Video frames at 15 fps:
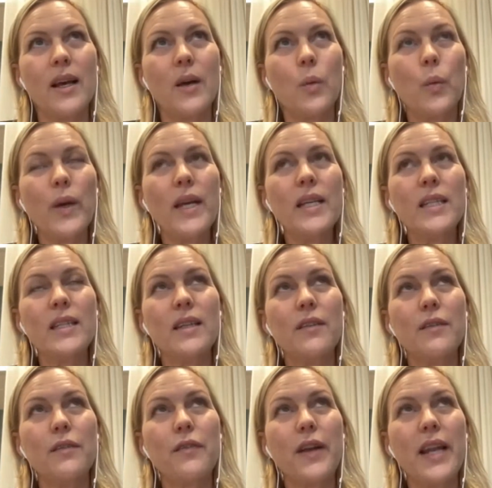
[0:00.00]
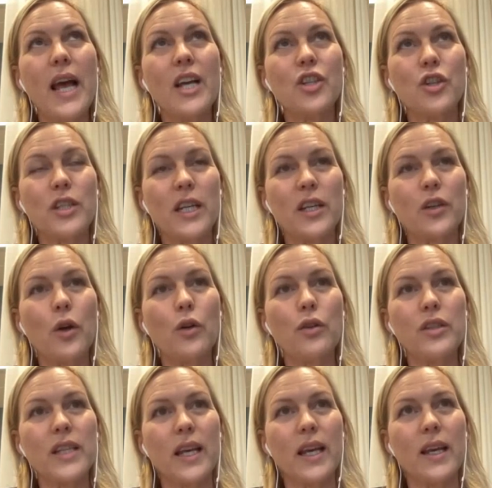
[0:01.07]
with financial
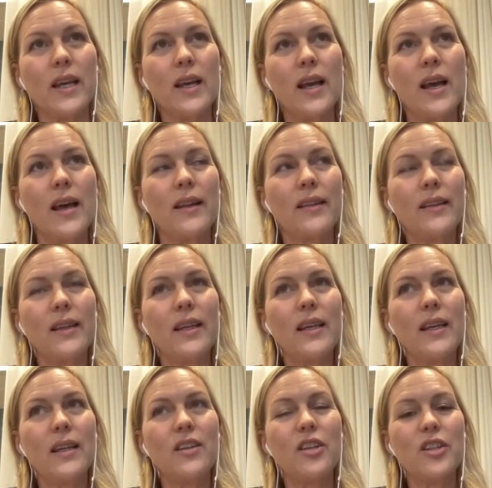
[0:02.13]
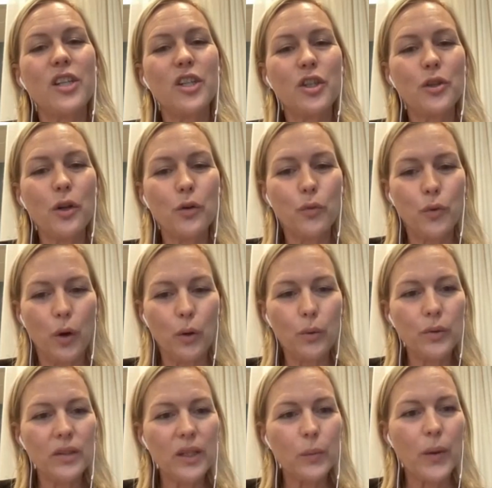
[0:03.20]
technology, the traditional
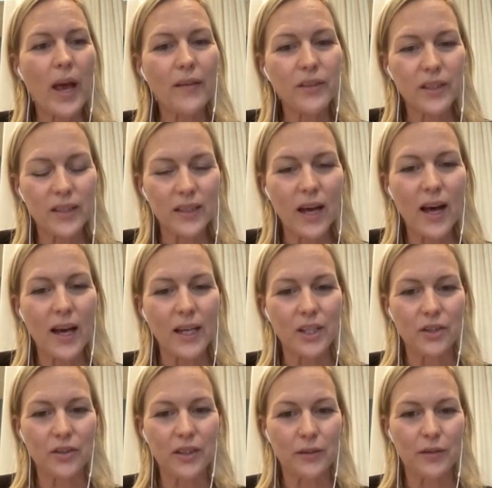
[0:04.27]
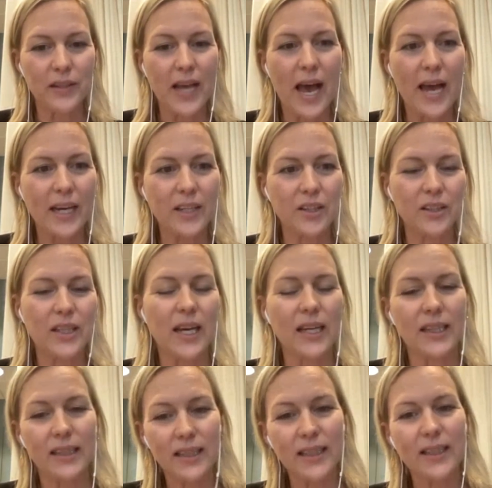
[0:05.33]
roles that we have assigned to different actors,
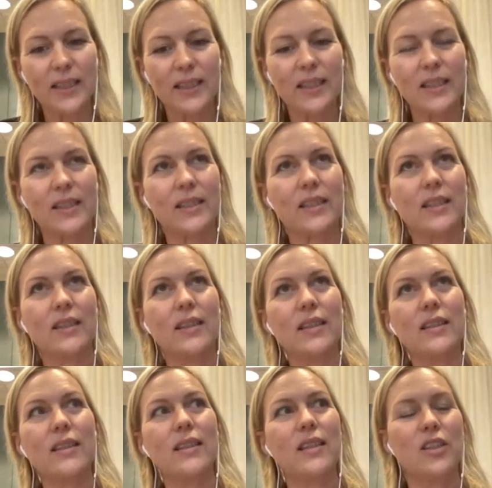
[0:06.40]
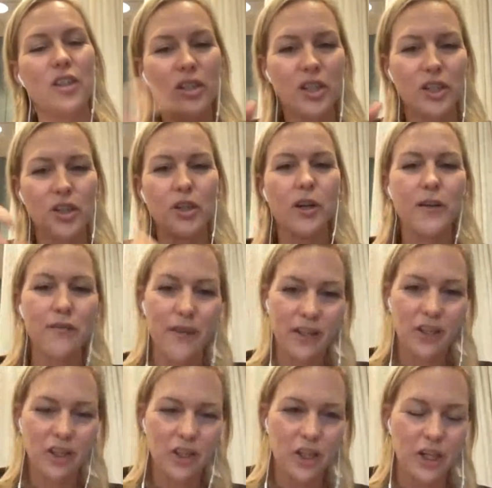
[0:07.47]
like this is the traditional
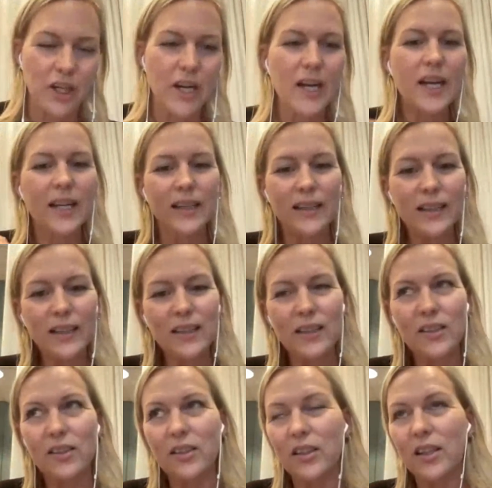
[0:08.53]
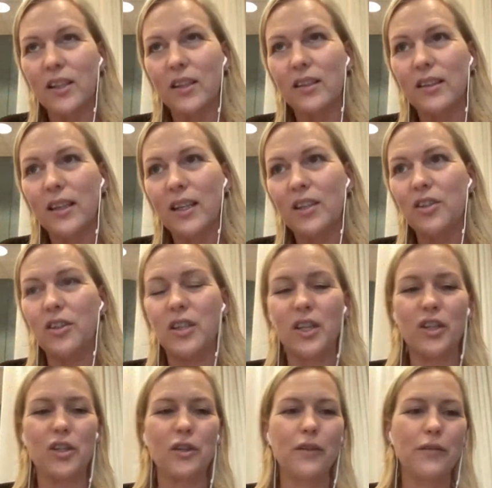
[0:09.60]
investor, this is the
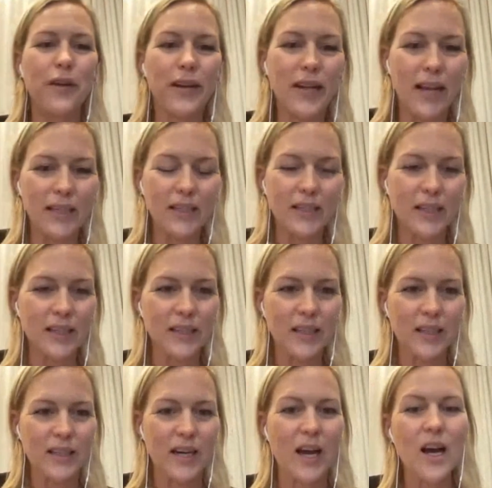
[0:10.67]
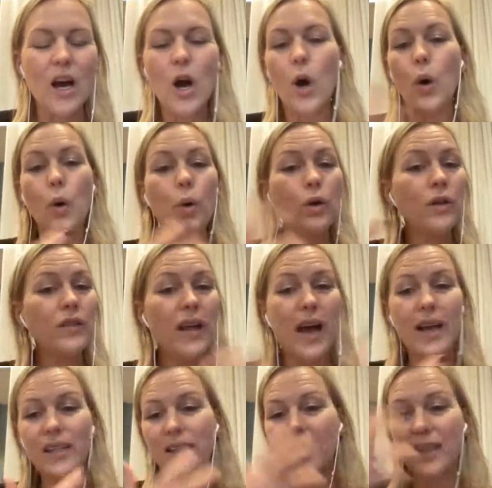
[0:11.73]
traditional financier, etc. All of
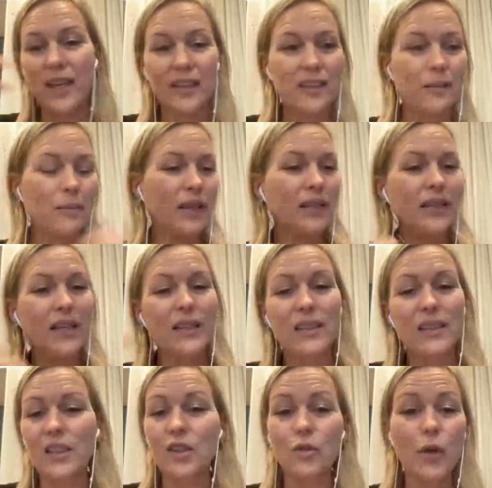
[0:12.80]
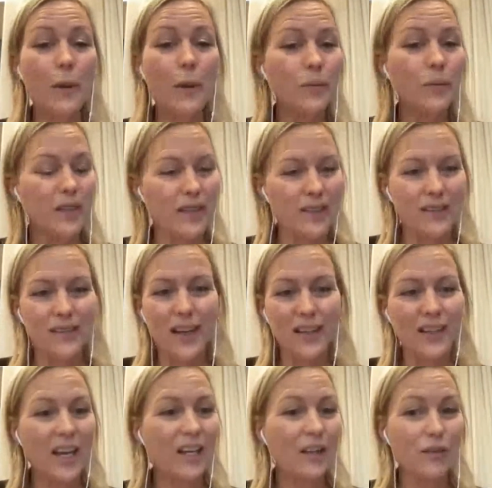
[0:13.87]
that gets mixed. It's disrupted,
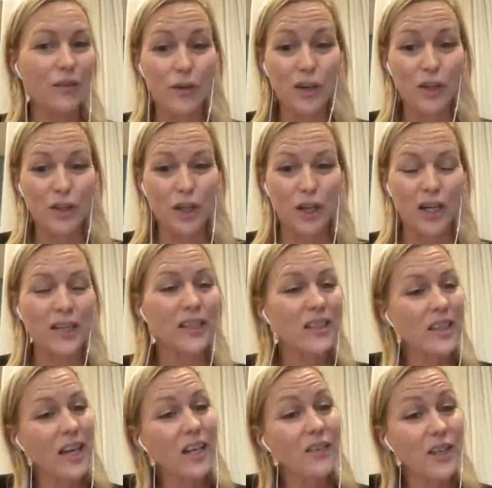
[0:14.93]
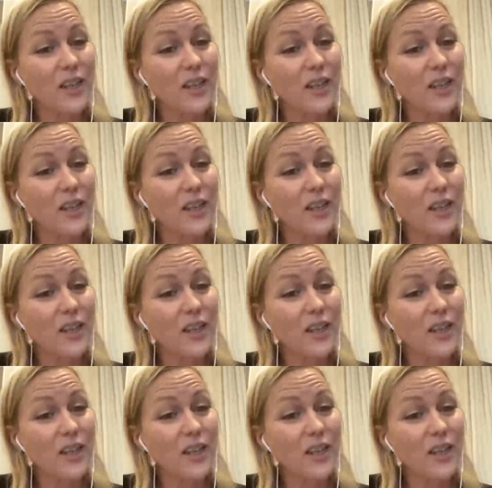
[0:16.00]
that kind of structure. And it's kind of